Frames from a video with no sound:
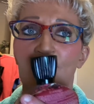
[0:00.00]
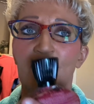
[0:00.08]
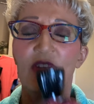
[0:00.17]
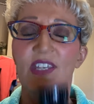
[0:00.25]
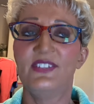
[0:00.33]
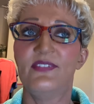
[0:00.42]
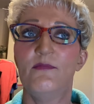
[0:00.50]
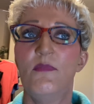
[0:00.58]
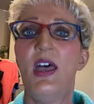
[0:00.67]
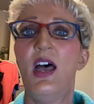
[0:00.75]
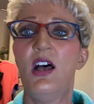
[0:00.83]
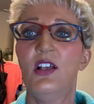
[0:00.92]
It
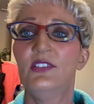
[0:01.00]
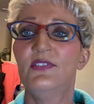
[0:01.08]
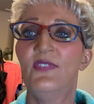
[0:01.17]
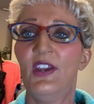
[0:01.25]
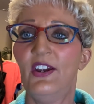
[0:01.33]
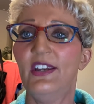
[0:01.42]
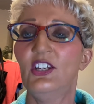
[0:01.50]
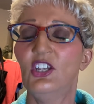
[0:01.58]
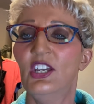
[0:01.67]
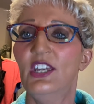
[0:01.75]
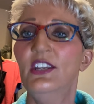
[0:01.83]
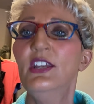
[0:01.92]
smells very
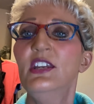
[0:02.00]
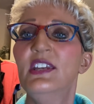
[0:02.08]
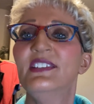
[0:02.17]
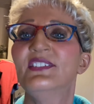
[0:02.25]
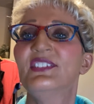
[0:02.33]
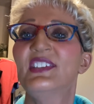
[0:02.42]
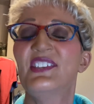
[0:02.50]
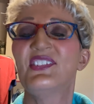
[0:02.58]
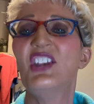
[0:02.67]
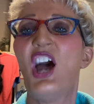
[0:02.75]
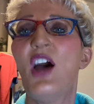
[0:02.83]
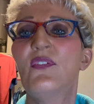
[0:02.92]
good. It's
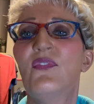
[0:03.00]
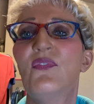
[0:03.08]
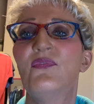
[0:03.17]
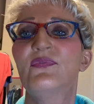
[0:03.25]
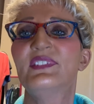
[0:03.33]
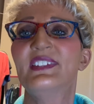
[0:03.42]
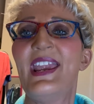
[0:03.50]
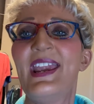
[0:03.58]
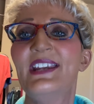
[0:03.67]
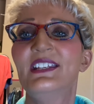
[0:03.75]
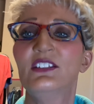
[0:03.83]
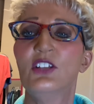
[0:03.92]
not
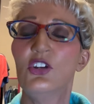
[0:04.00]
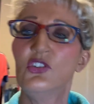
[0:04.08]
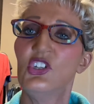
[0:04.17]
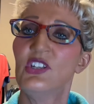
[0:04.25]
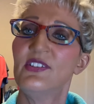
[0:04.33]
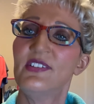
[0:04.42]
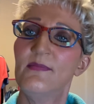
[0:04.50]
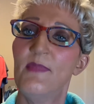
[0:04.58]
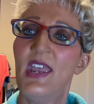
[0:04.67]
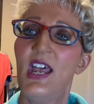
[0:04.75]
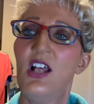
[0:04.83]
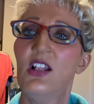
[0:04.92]
tanning lotion
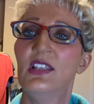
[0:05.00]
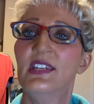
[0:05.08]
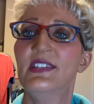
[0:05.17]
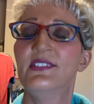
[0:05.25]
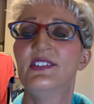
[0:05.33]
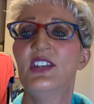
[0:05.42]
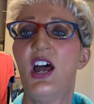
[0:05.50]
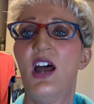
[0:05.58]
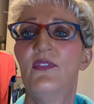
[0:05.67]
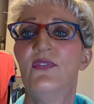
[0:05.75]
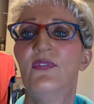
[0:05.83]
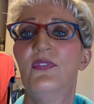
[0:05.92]
smell. It's
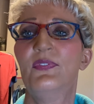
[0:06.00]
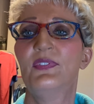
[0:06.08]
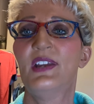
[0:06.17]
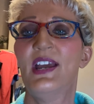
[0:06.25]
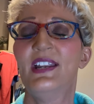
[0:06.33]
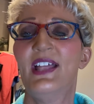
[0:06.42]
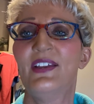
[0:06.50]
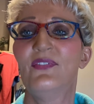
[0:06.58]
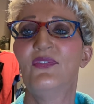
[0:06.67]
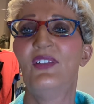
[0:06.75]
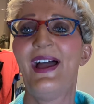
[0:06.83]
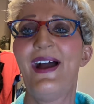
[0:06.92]
not kind of like
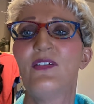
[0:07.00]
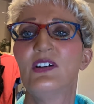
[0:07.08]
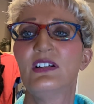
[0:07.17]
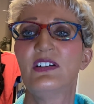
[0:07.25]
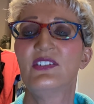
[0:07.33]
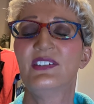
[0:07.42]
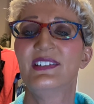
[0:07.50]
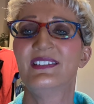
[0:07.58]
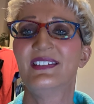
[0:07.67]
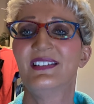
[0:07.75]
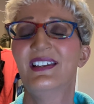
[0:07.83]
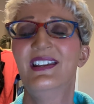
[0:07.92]

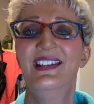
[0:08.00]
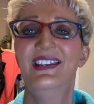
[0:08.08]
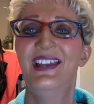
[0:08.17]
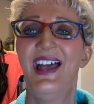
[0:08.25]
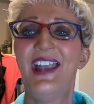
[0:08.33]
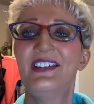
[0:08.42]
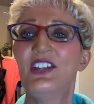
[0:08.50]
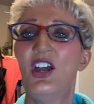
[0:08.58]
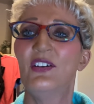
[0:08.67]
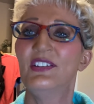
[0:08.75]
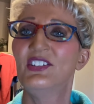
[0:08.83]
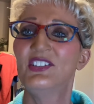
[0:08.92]
flowers. I don't
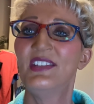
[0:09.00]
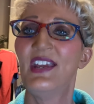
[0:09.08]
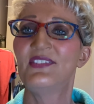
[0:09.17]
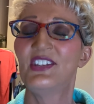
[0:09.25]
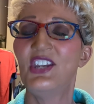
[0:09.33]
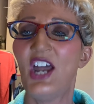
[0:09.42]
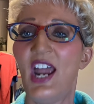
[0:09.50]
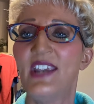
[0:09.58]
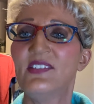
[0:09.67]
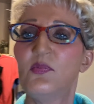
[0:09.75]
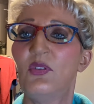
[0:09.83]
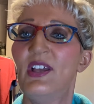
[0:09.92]
know. It just has a
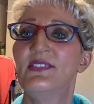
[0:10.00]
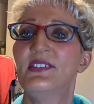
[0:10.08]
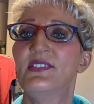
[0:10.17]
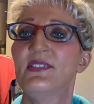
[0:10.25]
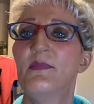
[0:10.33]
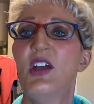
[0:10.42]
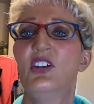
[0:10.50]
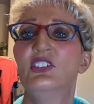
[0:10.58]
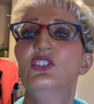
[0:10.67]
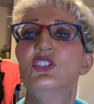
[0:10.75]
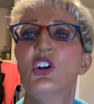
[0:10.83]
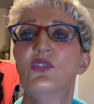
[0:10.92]
nice, pleasant smell.
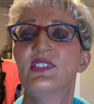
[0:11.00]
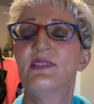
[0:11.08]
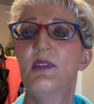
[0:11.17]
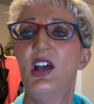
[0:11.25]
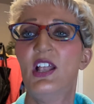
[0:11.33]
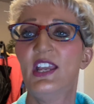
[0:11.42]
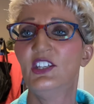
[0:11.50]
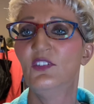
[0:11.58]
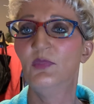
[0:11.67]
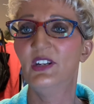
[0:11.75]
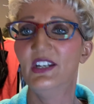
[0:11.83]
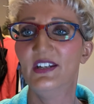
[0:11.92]
You don't smell like
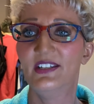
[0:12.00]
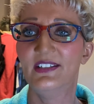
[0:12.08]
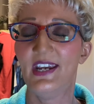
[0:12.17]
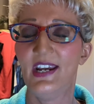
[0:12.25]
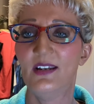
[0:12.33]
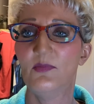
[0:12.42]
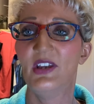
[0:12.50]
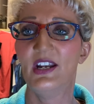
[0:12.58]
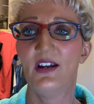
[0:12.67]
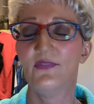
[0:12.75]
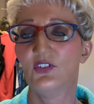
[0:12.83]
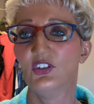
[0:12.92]
you've been in a tanning bed
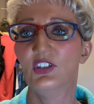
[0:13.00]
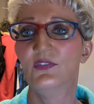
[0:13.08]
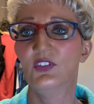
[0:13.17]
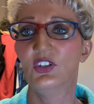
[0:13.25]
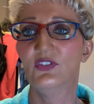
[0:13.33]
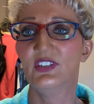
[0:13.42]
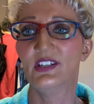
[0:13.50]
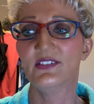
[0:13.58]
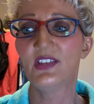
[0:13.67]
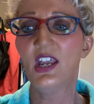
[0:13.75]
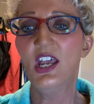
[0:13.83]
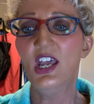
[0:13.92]
after you've used
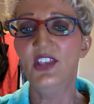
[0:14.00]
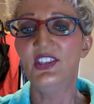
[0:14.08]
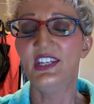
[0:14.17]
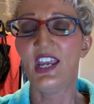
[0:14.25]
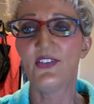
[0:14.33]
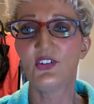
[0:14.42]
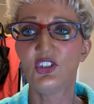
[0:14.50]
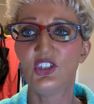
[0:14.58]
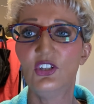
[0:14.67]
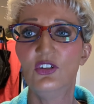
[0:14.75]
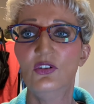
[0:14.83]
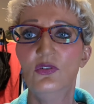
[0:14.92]
this. The other
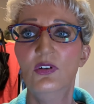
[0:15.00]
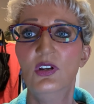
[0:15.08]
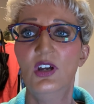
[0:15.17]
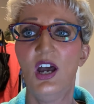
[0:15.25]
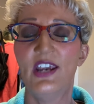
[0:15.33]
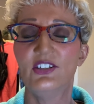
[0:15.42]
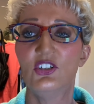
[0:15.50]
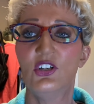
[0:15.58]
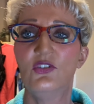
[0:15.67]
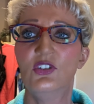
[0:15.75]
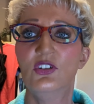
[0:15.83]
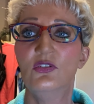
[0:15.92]
two I
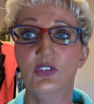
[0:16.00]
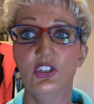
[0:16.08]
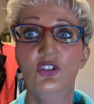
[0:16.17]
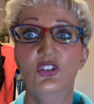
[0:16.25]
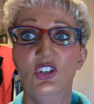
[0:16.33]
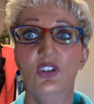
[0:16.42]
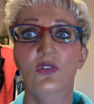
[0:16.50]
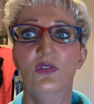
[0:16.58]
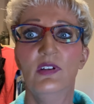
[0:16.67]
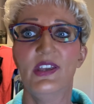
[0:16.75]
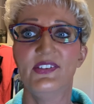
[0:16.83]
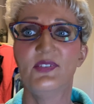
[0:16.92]
showed you, you do,
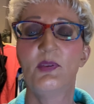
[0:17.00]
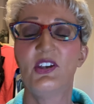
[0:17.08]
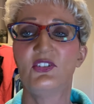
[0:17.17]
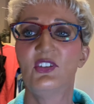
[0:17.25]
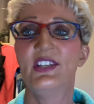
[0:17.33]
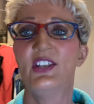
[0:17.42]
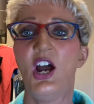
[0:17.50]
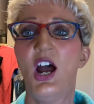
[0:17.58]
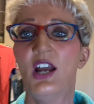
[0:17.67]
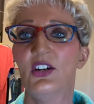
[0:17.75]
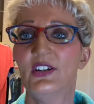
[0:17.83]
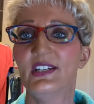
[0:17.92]
especially the
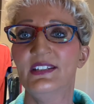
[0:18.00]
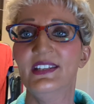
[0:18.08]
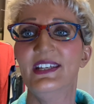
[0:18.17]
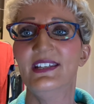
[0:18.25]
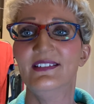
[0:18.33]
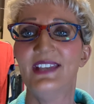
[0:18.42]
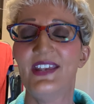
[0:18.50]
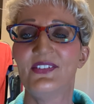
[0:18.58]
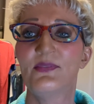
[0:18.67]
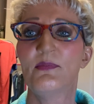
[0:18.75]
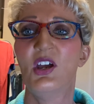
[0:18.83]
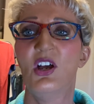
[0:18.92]
hot green teas. That
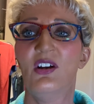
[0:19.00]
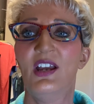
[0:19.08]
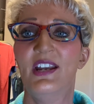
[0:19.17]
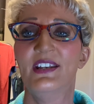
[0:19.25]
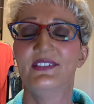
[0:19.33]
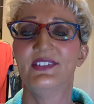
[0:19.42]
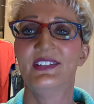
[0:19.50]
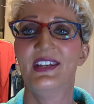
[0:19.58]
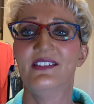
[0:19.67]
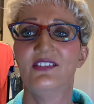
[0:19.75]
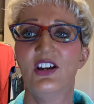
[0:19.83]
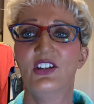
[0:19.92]
smell kind of
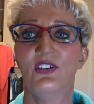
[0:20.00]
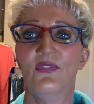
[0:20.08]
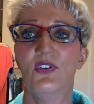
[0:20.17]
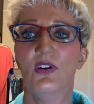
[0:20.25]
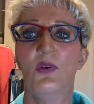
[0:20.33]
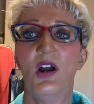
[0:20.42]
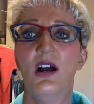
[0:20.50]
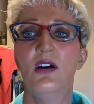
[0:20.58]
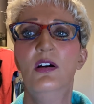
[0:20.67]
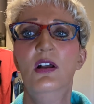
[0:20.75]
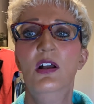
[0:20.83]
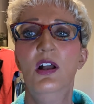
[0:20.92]
stays on you for a
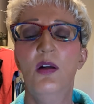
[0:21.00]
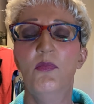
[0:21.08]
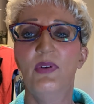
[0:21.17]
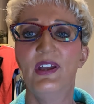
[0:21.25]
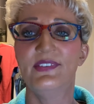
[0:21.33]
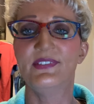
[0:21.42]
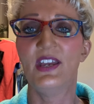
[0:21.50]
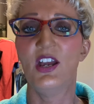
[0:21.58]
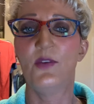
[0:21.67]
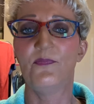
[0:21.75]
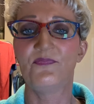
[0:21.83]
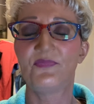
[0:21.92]
while. But
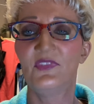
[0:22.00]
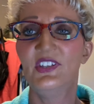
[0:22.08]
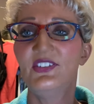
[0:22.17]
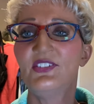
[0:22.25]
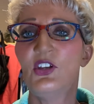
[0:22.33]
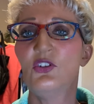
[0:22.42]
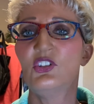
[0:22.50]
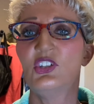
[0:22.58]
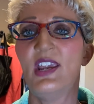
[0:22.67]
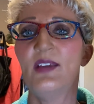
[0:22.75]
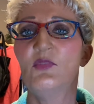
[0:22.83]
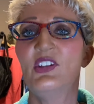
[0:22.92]
this
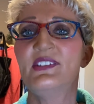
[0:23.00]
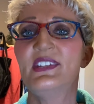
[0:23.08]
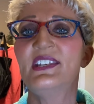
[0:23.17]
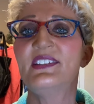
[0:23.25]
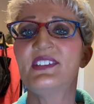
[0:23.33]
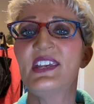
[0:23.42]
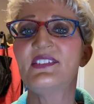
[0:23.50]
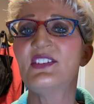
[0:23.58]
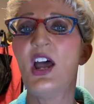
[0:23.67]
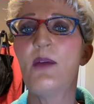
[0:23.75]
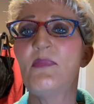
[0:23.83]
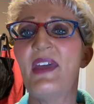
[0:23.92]
Shameless, it's
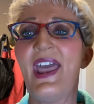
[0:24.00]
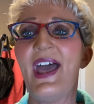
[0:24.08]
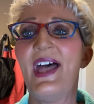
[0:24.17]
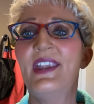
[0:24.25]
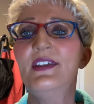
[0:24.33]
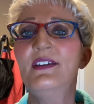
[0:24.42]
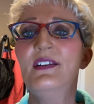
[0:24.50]
not bad.